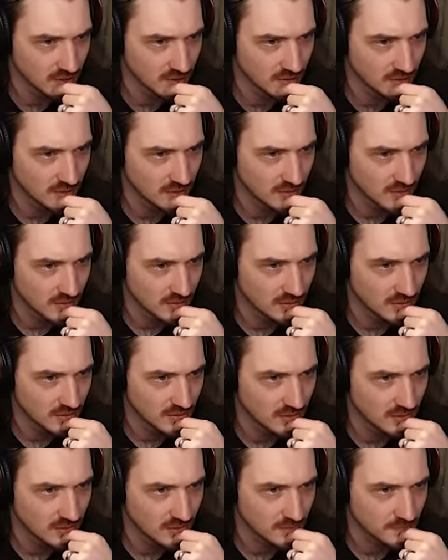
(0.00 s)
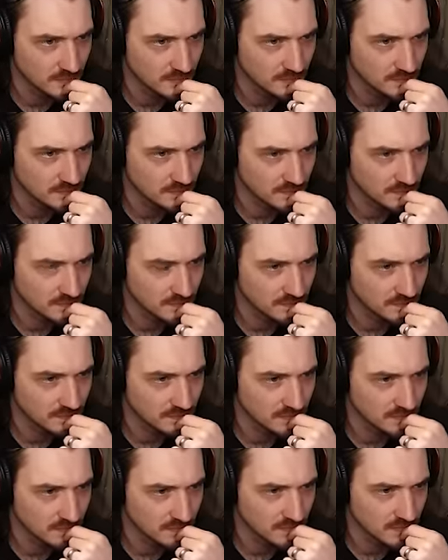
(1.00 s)

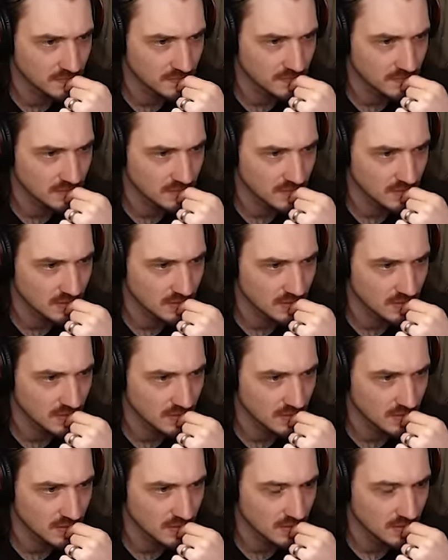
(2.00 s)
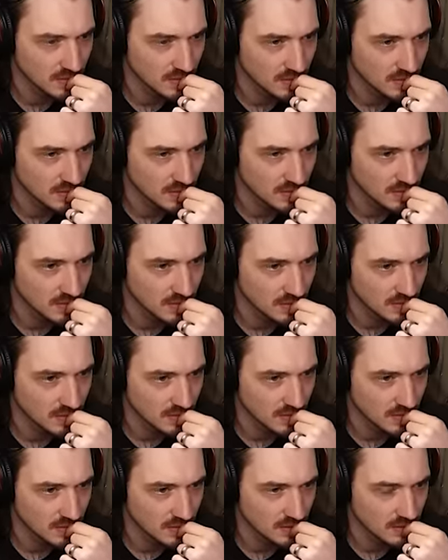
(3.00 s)

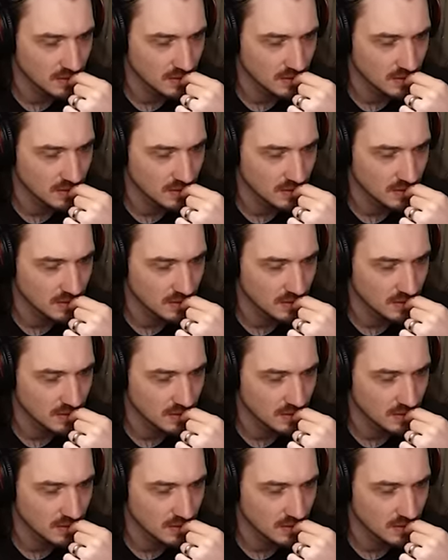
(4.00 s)
[no speech]